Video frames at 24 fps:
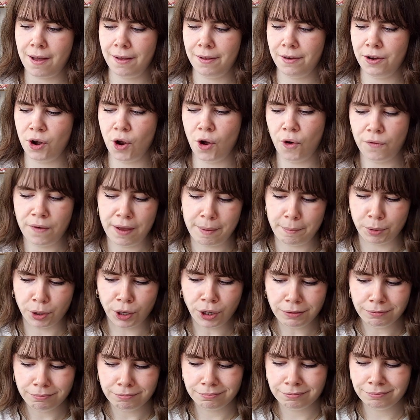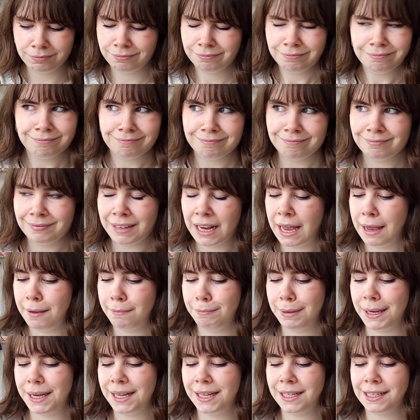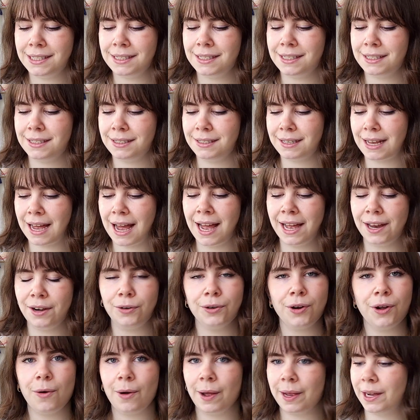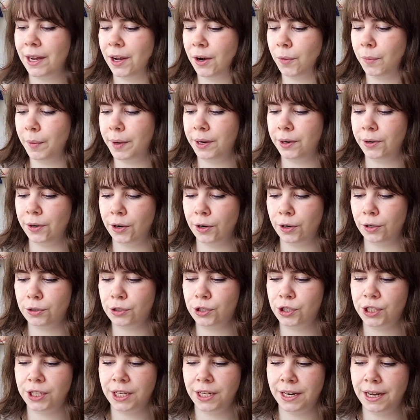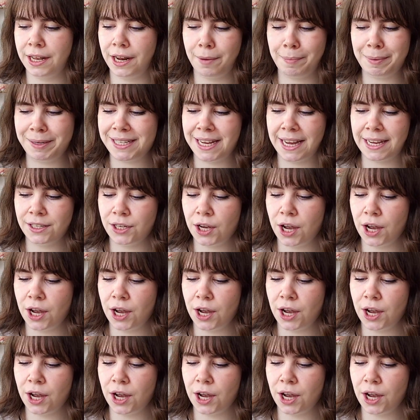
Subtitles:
November because I don't know, I got a weird urge to knit up a tank